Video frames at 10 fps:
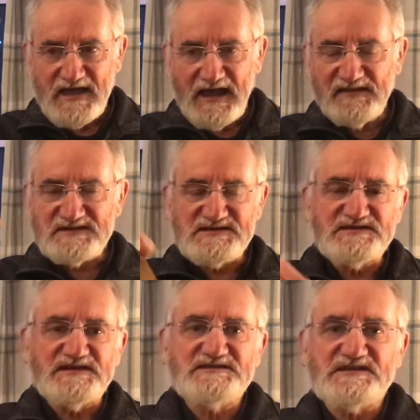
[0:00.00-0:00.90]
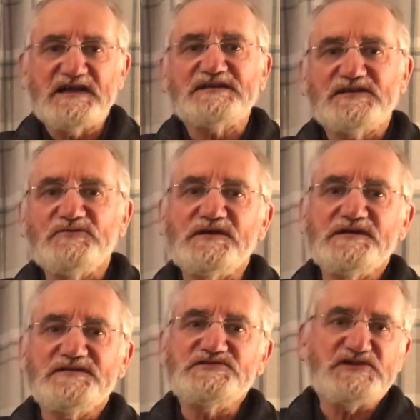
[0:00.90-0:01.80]
And this is exactly where
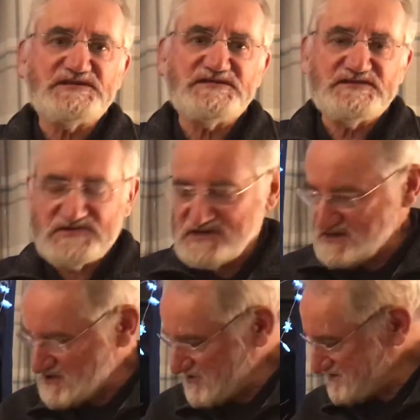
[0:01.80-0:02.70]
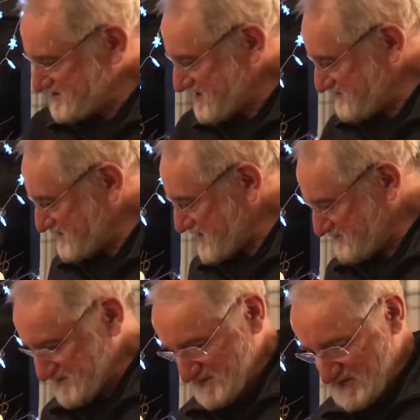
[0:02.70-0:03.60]
the Jesse tree concept
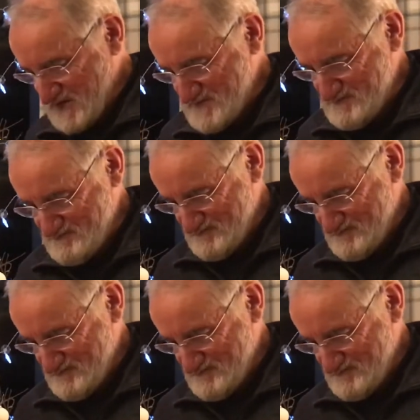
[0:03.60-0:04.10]
comes from.